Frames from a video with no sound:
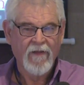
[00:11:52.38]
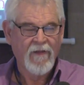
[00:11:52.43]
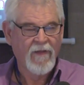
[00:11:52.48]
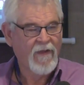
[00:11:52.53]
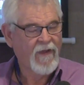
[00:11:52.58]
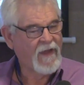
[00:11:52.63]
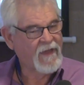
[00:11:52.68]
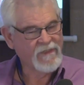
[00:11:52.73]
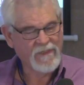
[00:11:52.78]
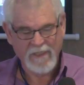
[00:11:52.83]

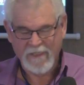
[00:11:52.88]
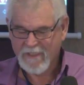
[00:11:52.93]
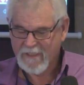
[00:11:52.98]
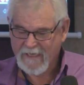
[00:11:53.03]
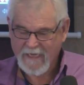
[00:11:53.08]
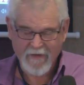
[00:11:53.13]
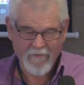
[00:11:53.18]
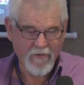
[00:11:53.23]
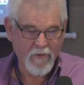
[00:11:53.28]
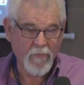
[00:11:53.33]
I'll just
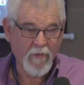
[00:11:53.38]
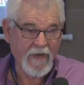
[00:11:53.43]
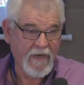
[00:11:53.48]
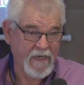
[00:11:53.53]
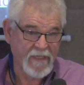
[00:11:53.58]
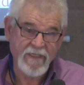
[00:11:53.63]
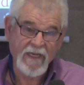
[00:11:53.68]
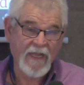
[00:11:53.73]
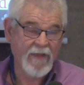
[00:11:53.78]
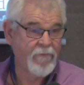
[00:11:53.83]
say it real plain.
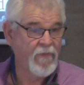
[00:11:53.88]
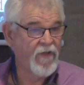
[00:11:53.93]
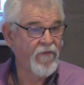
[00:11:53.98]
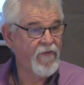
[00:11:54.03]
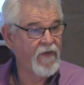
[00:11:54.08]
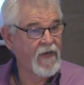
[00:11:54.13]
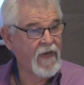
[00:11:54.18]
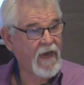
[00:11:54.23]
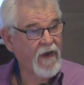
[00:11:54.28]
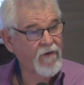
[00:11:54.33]
It's like
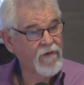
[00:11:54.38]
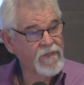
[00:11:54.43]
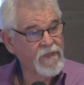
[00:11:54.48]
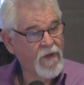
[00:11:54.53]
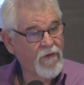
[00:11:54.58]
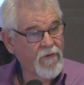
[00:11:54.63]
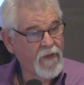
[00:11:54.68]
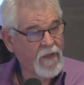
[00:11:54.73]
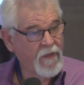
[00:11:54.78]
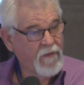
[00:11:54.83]
moving to
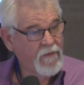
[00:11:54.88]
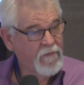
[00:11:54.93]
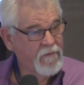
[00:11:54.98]
Arizona.